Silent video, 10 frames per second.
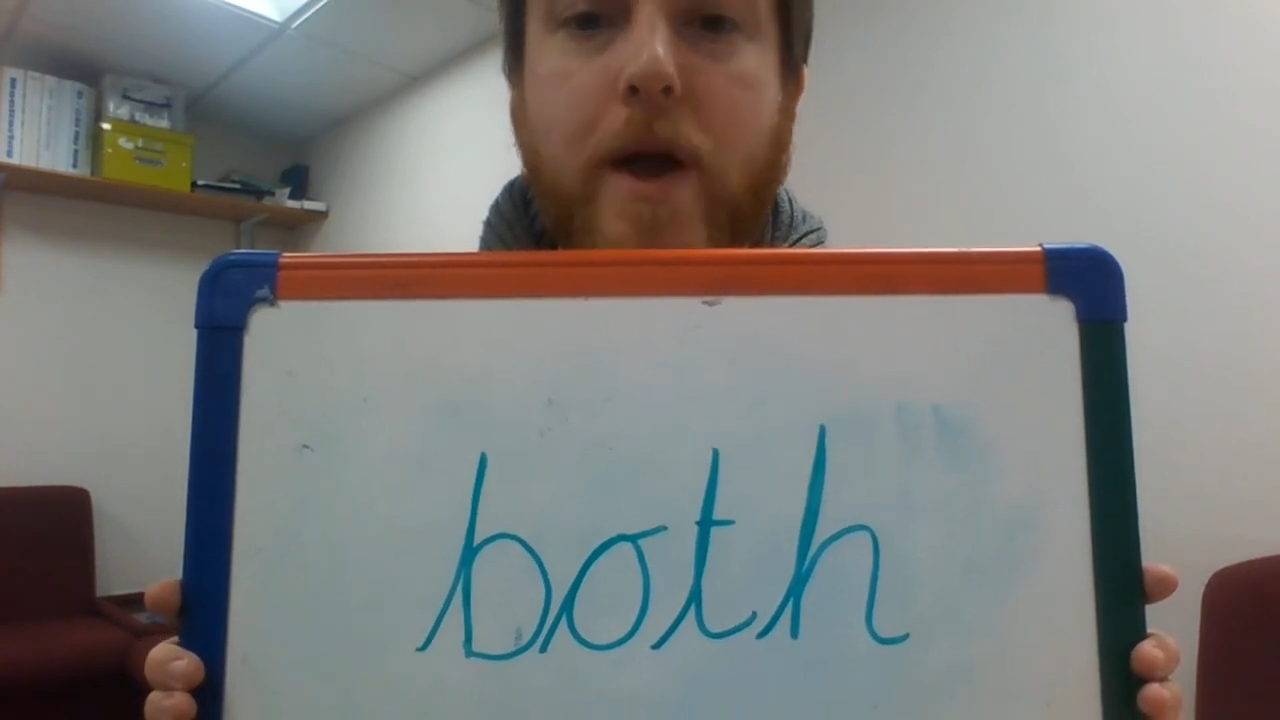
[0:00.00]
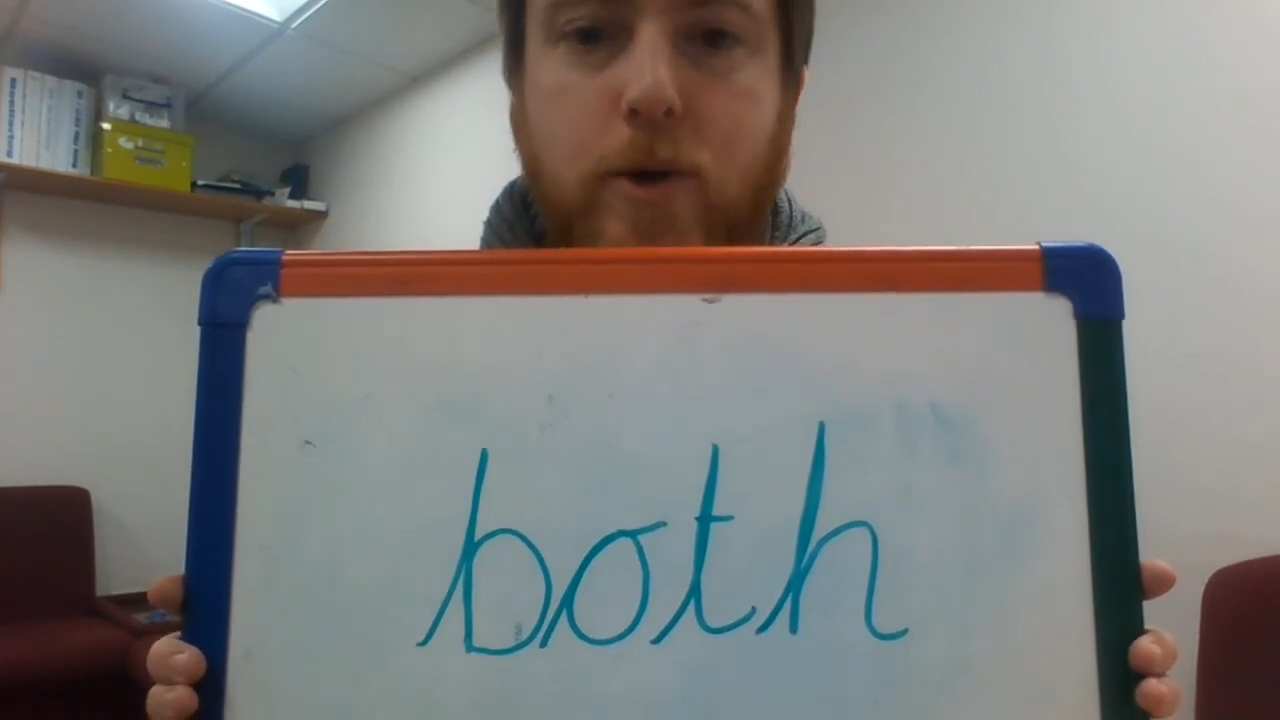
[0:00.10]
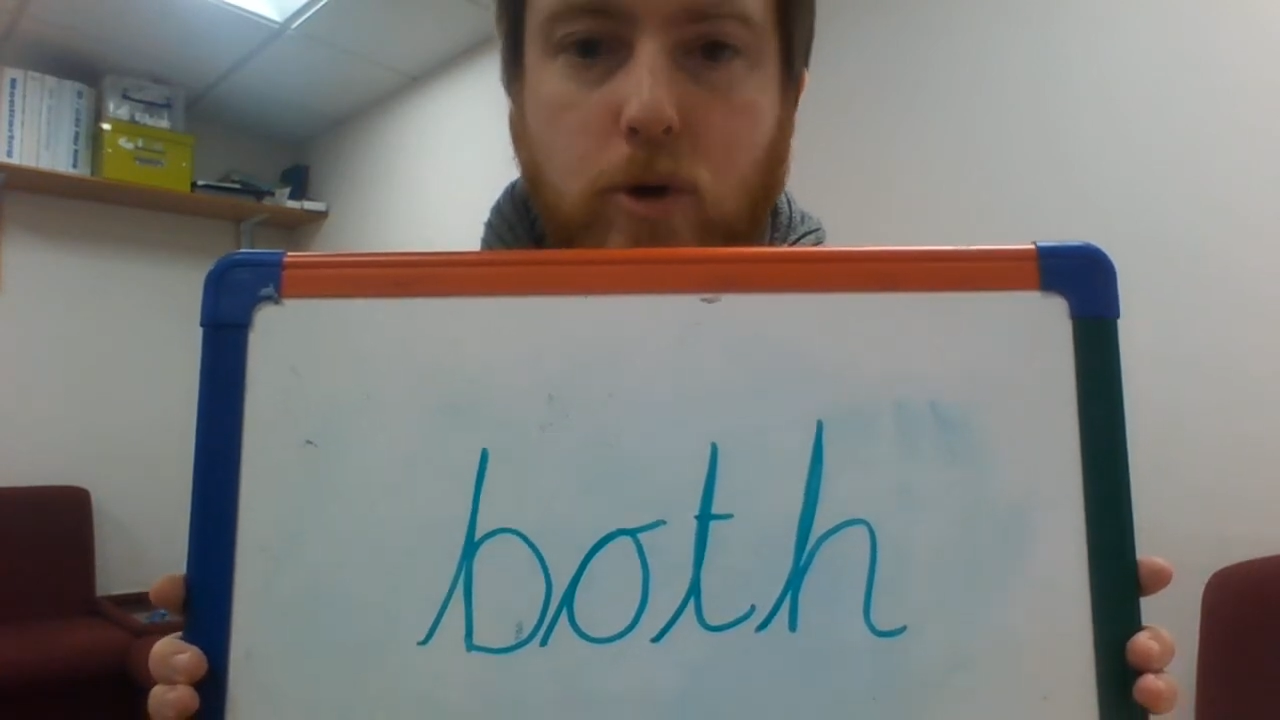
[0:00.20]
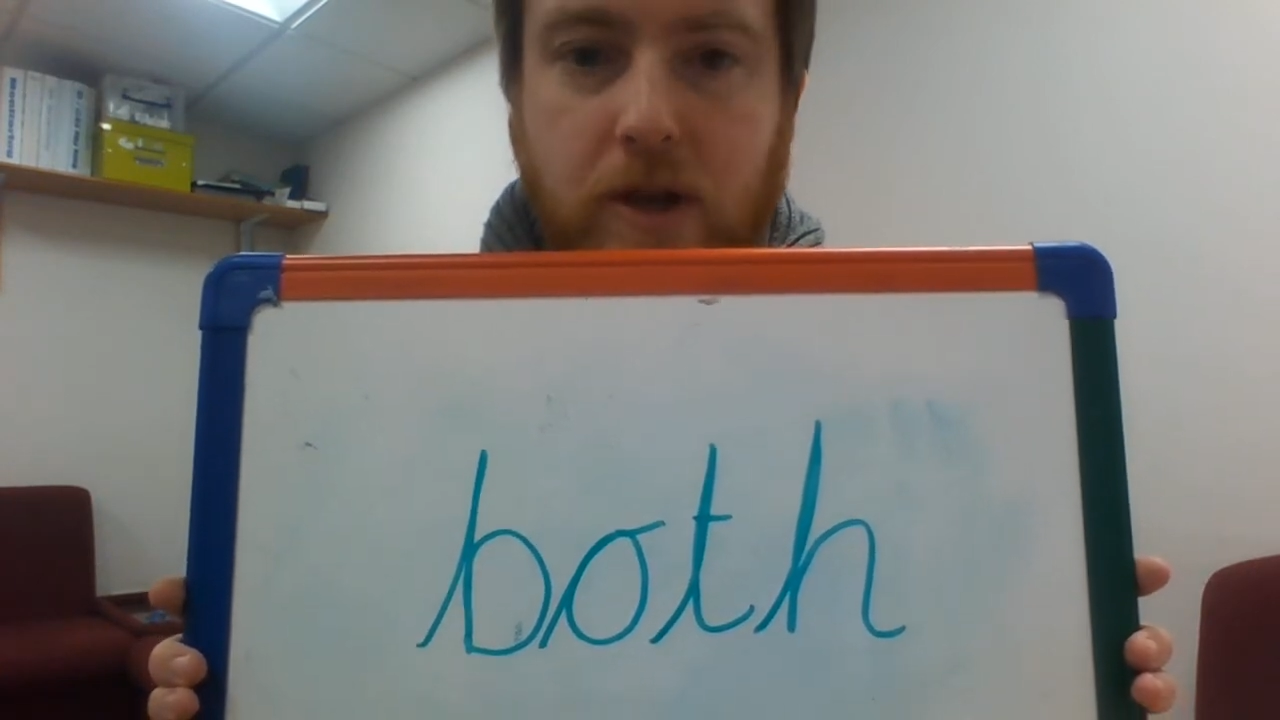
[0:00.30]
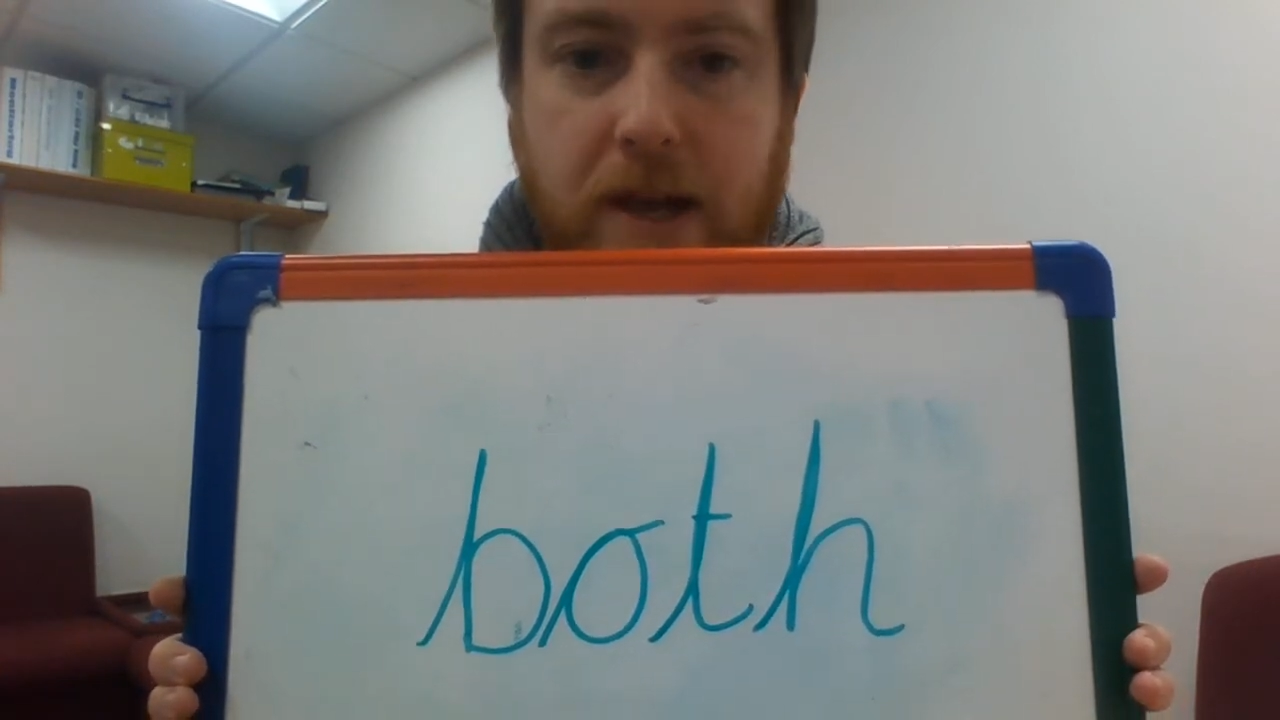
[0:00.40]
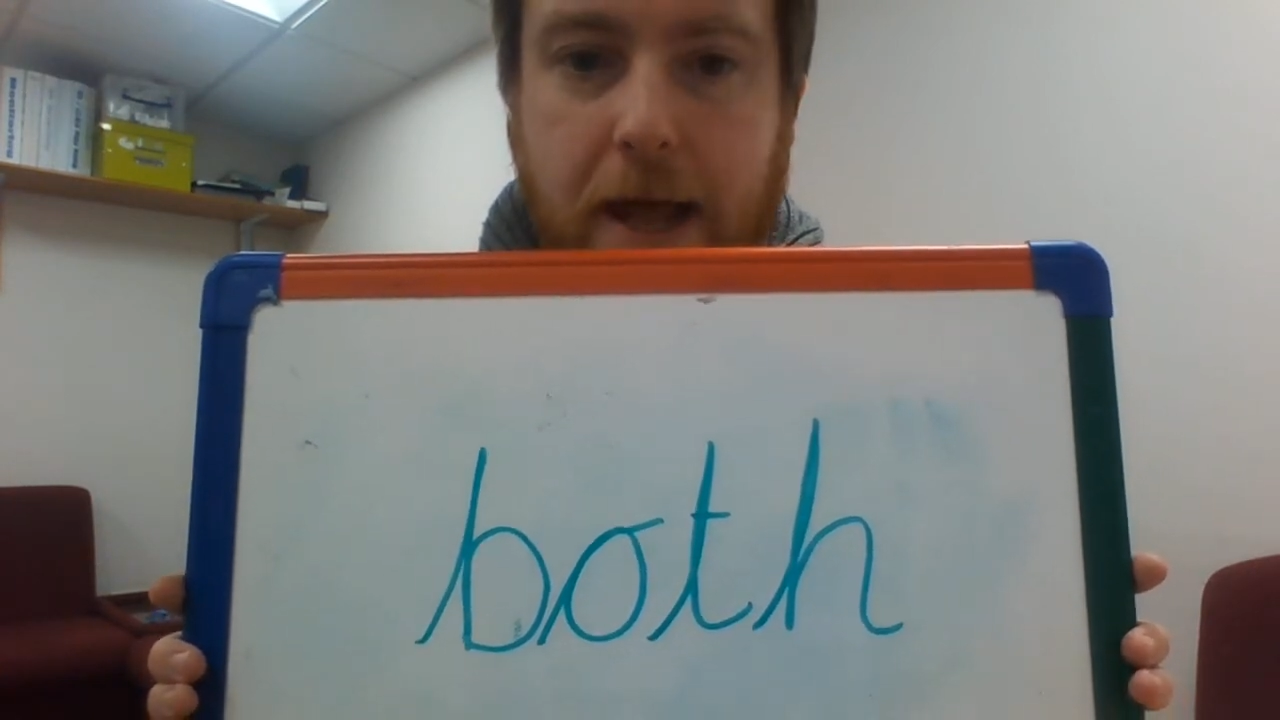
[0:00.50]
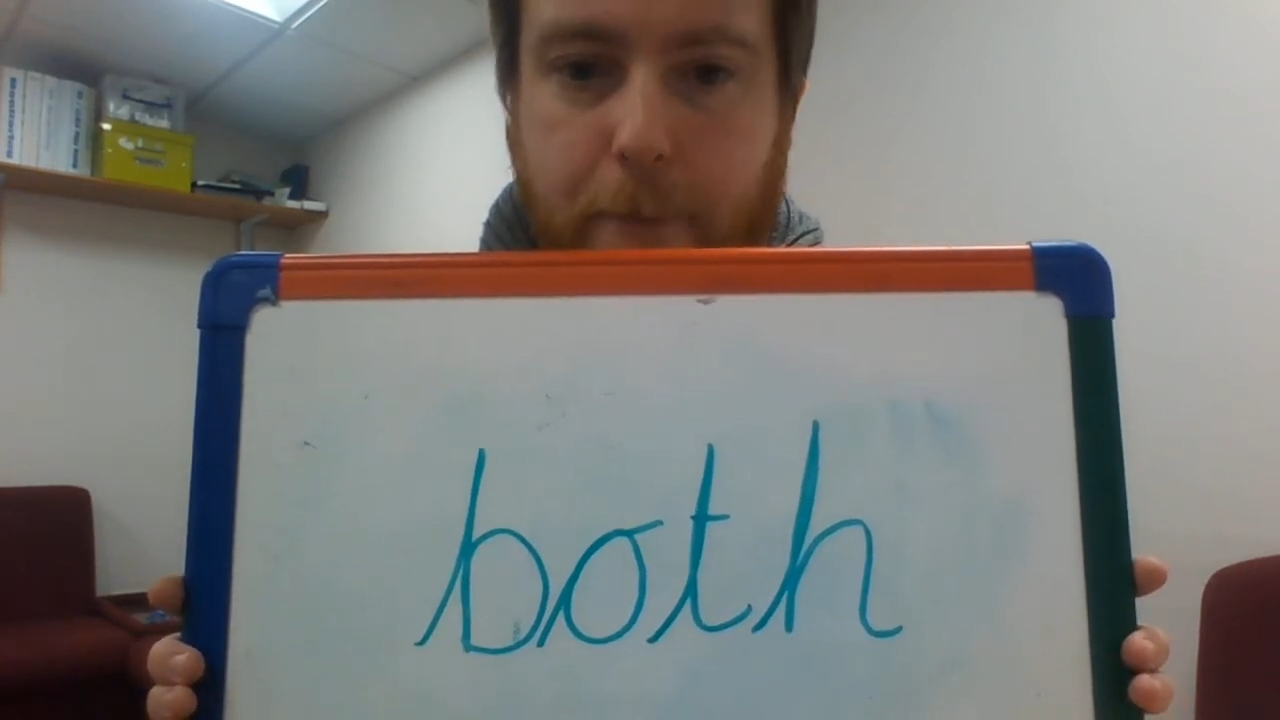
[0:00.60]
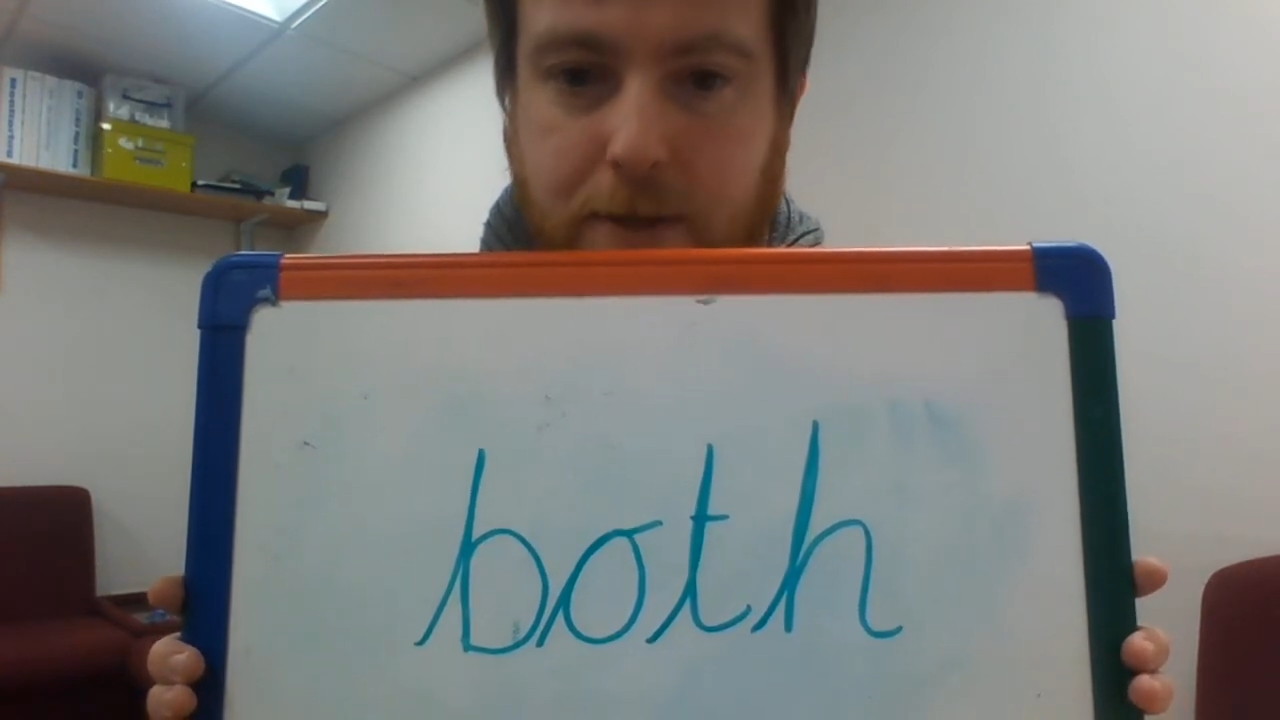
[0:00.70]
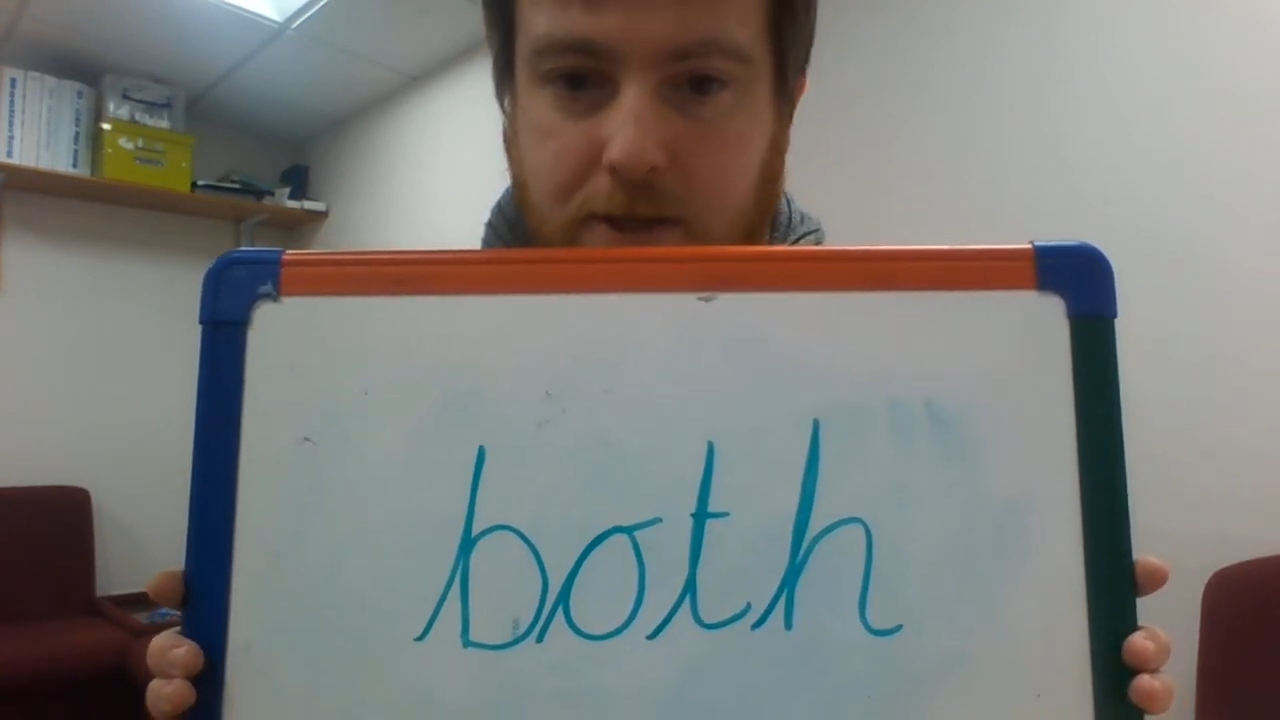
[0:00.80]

your lip